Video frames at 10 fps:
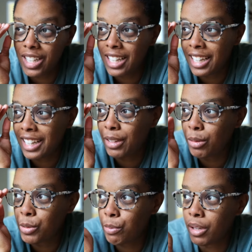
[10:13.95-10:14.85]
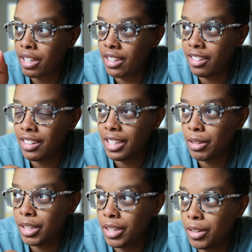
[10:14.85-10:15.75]
I will put
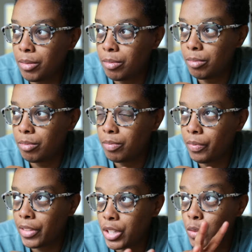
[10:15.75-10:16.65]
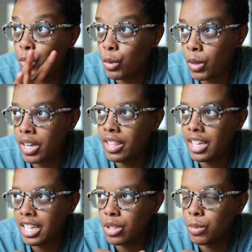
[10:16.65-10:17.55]
the There's four and they
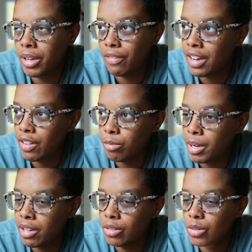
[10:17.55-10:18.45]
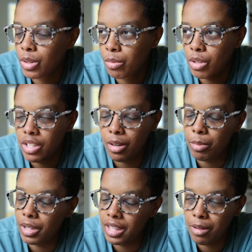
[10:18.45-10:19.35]
each weigh five pounds, so I'm just going to
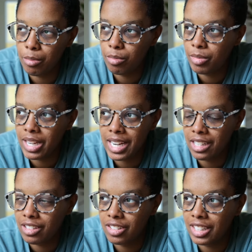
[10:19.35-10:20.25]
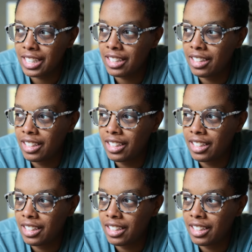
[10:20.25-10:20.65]
put them diagonally,